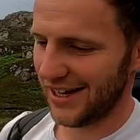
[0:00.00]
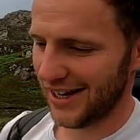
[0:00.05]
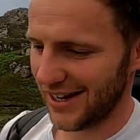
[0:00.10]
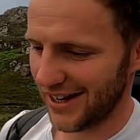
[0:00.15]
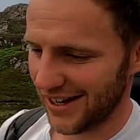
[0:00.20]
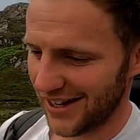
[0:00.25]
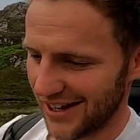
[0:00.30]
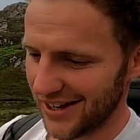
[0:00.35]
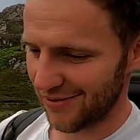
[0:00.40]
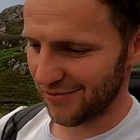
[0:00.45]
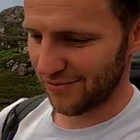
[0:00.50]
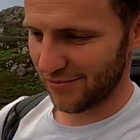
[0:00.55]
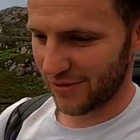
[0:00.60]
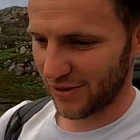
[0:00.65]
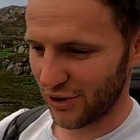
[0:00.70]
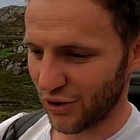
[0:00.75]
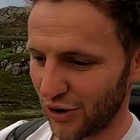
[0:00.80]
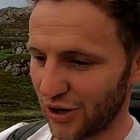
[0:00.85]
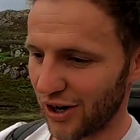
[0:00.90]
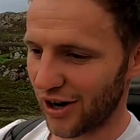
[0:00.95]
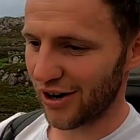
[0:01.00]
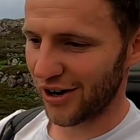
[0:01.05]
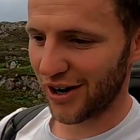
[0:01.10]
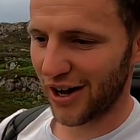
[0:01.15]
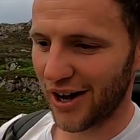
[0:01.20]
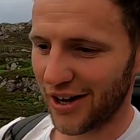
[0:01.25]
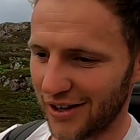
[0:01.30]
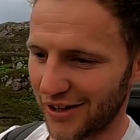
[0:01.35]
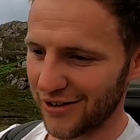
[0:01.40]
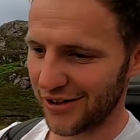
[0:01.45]
got an art
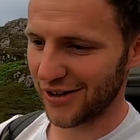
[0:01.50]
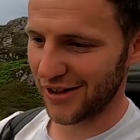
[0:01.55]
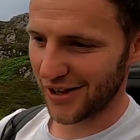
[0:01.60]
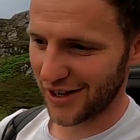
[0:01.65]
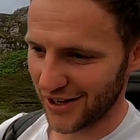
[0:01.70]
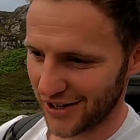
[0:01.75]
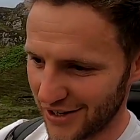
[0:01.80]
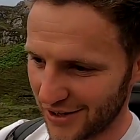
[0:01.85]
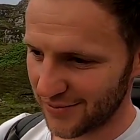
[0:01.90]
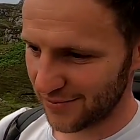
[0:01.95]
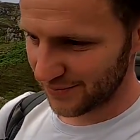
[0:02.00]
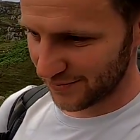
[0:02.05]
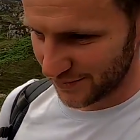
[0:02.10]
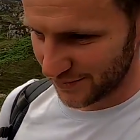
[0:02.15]
gallery there.